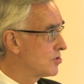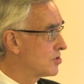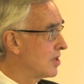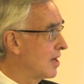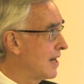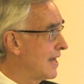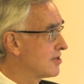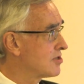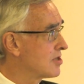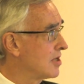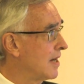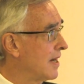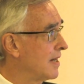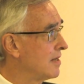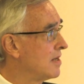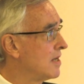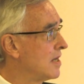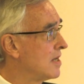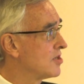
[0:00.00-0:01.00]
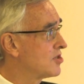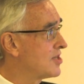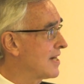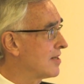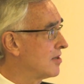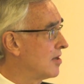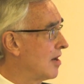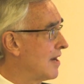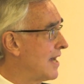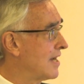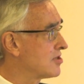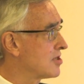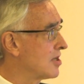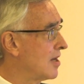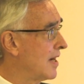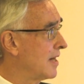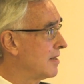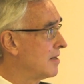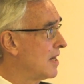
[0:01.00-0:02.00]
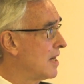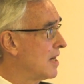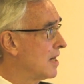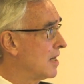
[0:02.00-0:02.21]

the last slide, second to last slide.